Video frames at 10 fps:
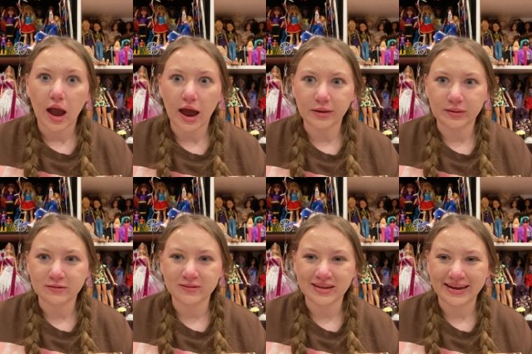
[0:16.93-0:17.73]
anyway,
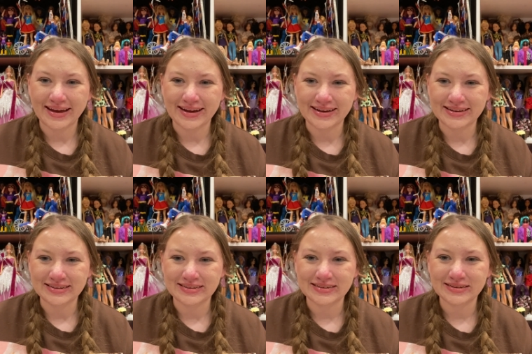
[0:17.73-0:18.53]
so
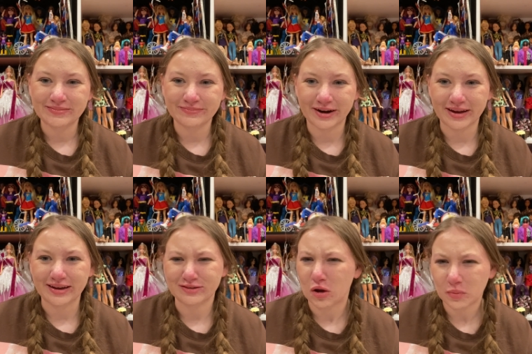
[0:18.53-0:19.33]
secondhand
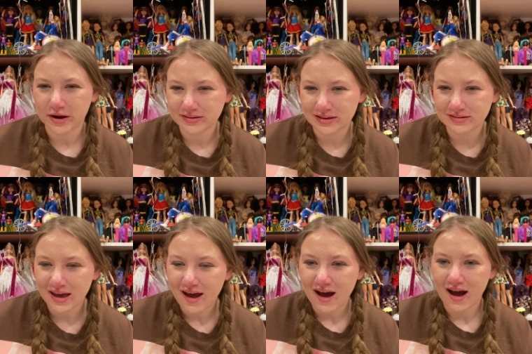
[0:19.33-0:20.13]
market doll prices.
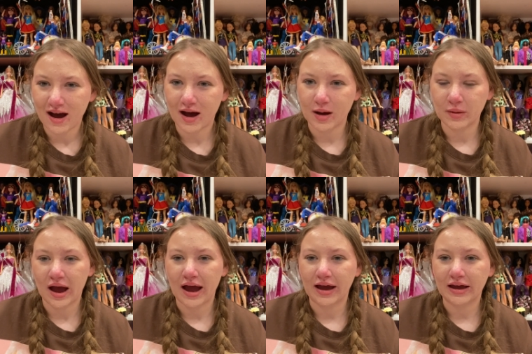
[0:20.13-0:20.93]
Um,
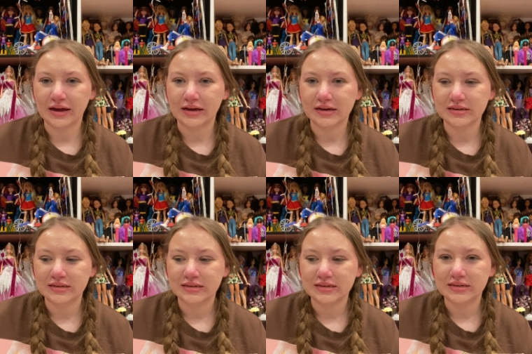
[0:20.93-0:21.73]
I
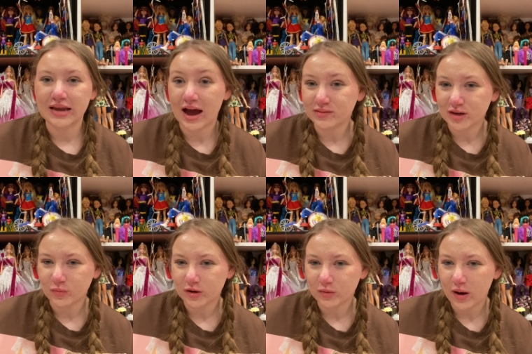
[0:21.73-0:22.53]
haven't done
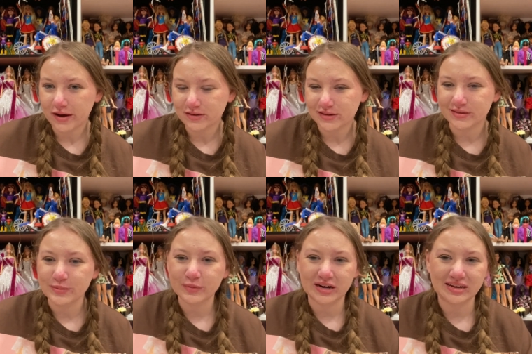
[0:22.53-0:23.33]
one in a while, so
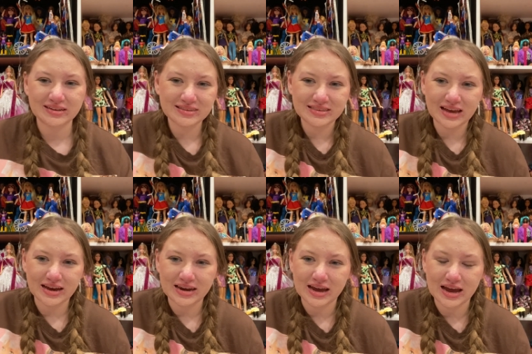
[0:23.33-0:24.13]
I'm pretty
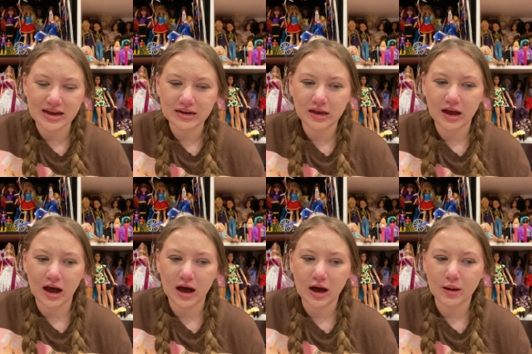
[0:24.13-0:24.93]
excited.
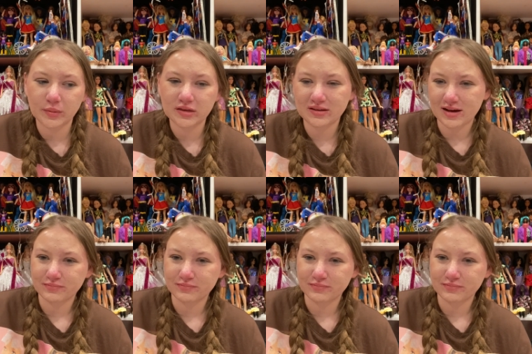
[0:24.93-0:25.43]
Um, so yeah